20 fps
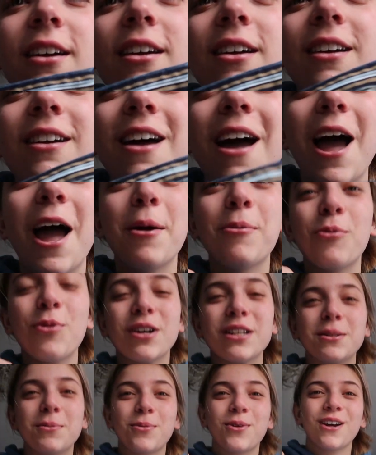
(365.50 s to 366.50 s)
I'm
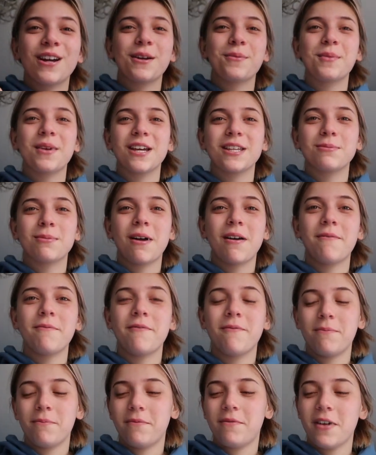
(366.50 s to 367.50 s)
whispering because my
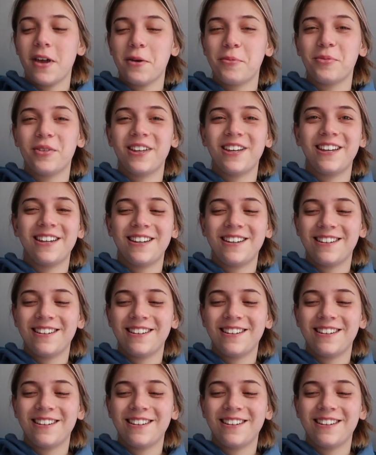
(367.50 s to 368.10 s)
family